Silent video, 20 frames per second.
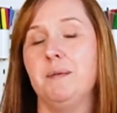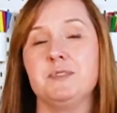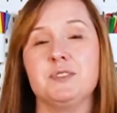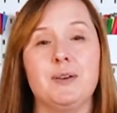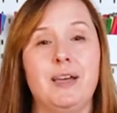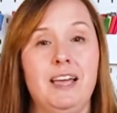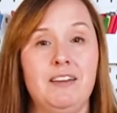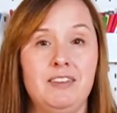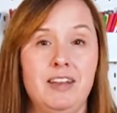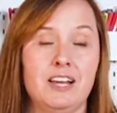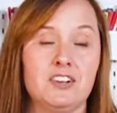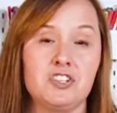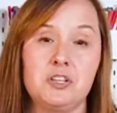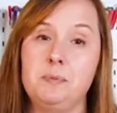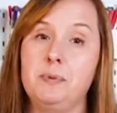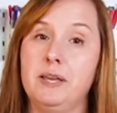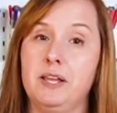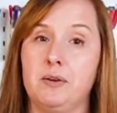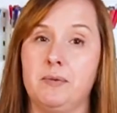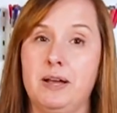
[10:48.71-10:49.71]
So I haven't
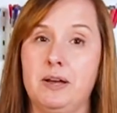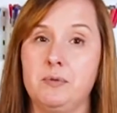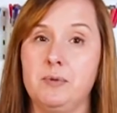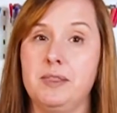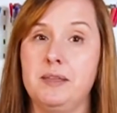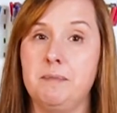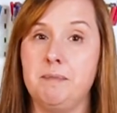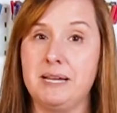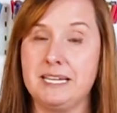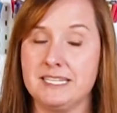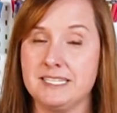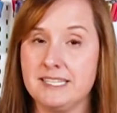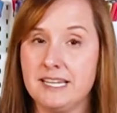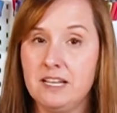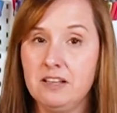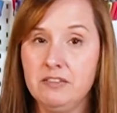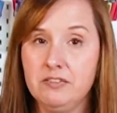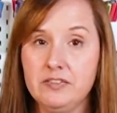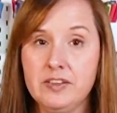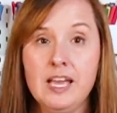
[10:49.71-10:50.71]
actually played around with it
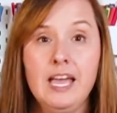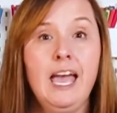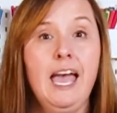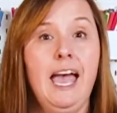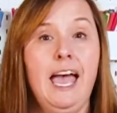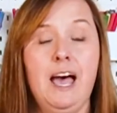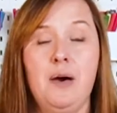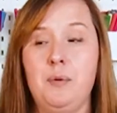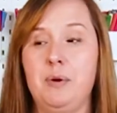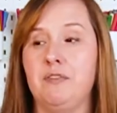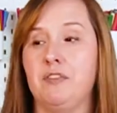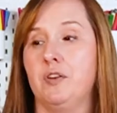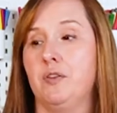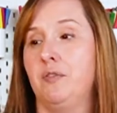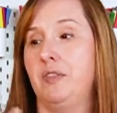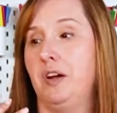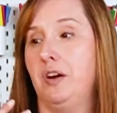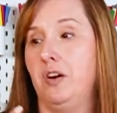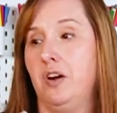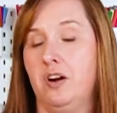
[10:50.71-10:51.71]
myself. However,
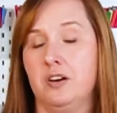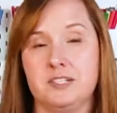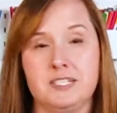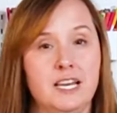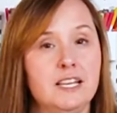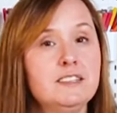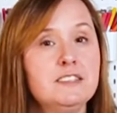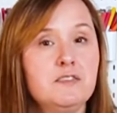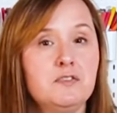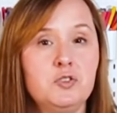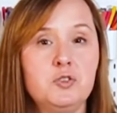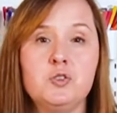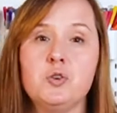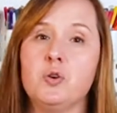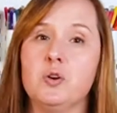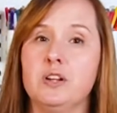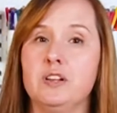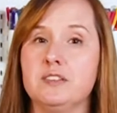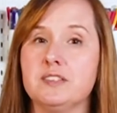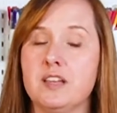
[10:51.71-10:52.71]
there are tons of
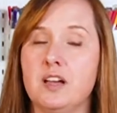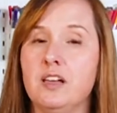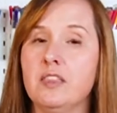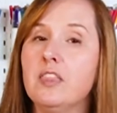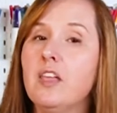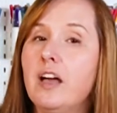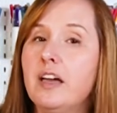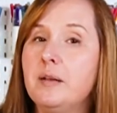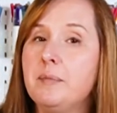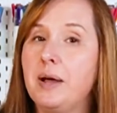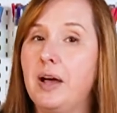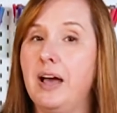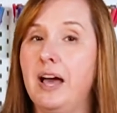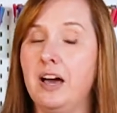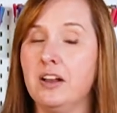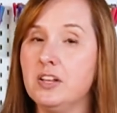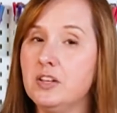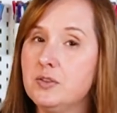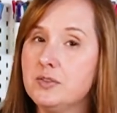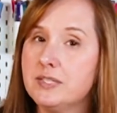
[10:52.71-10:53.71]
tutorials online about
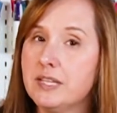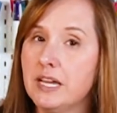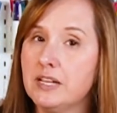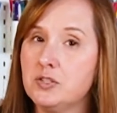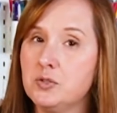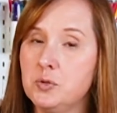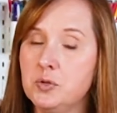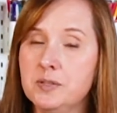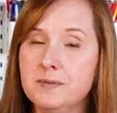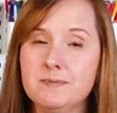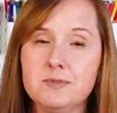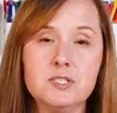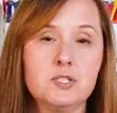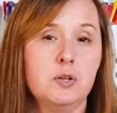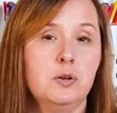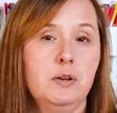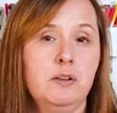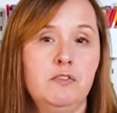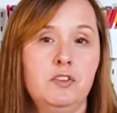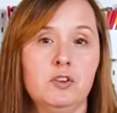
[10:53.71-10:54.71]
how to use that tool.
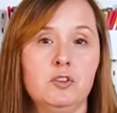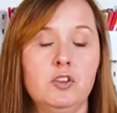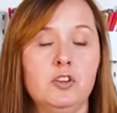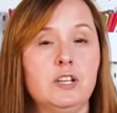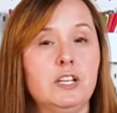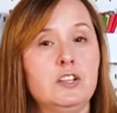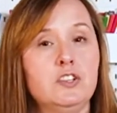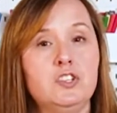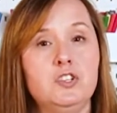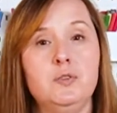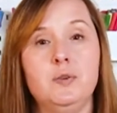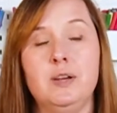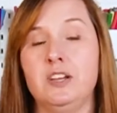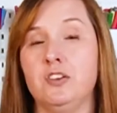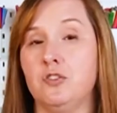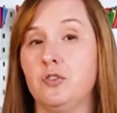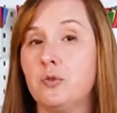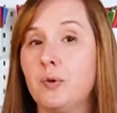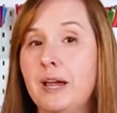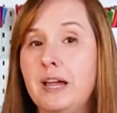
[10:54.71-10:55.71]
So if you're looking to
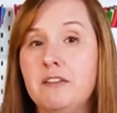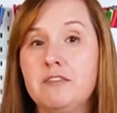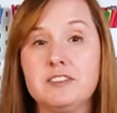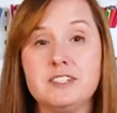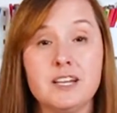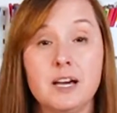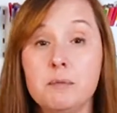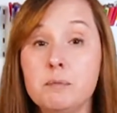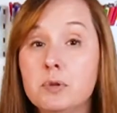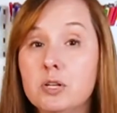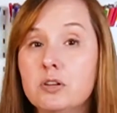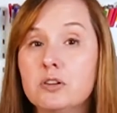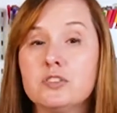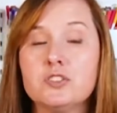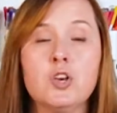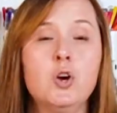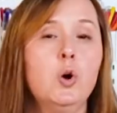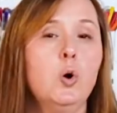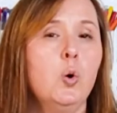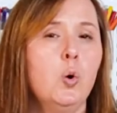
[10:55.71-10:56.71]
engrave
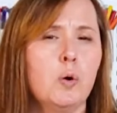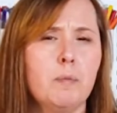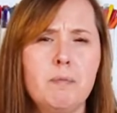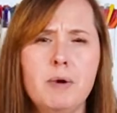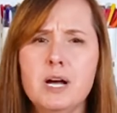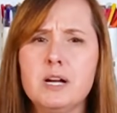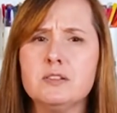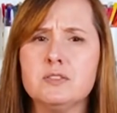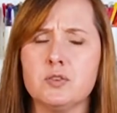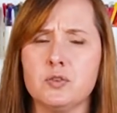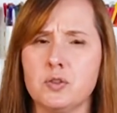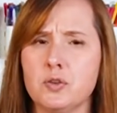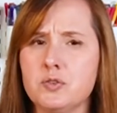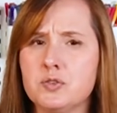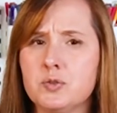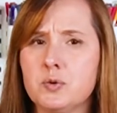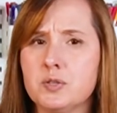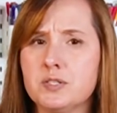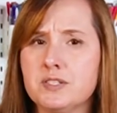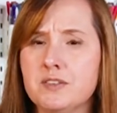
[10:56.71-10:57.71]
tumblers or mugs or
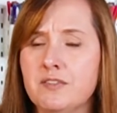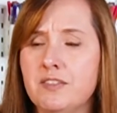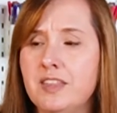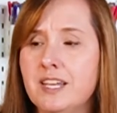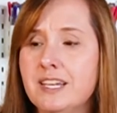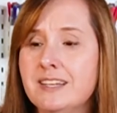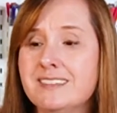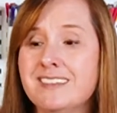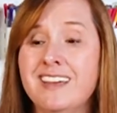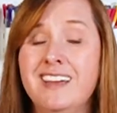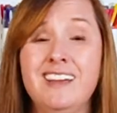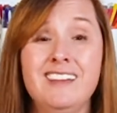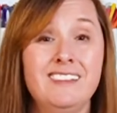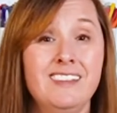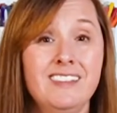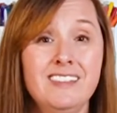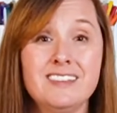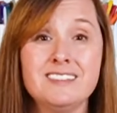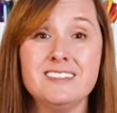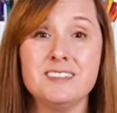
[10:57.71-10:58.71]
those sorts of things,
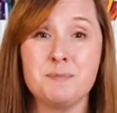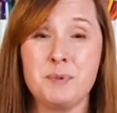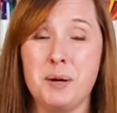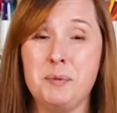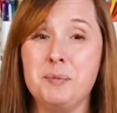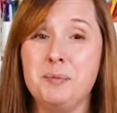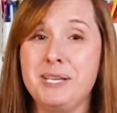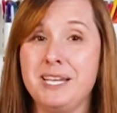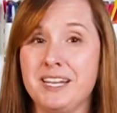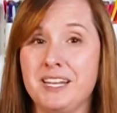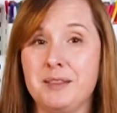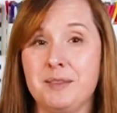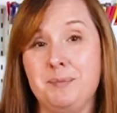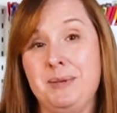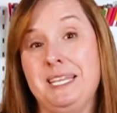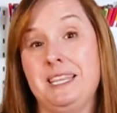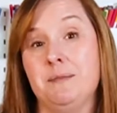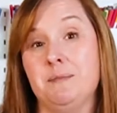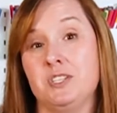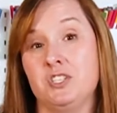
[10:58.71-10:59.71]
then this is probably gonna
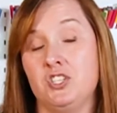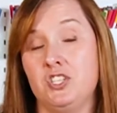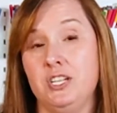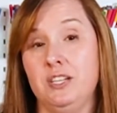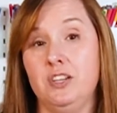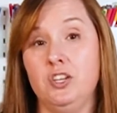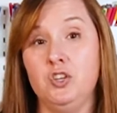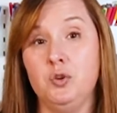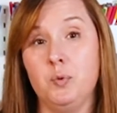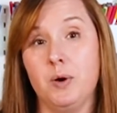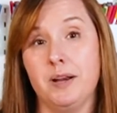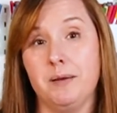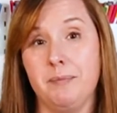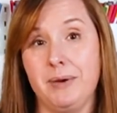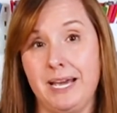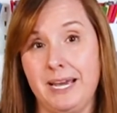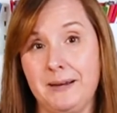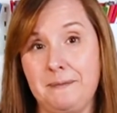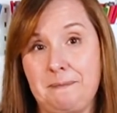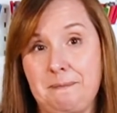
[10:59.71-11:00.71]
be the machine that you wanna
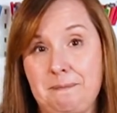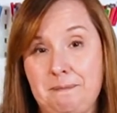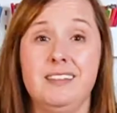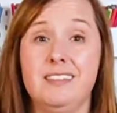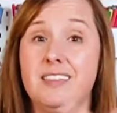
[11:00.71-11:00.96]
buy.